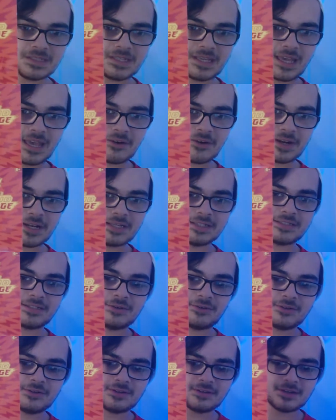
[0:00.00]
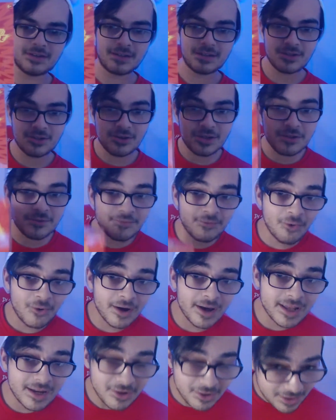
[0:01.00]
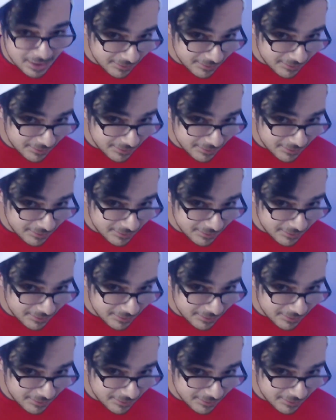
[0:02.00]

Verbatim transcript: Here it is, dude. Look at that forehead. Look at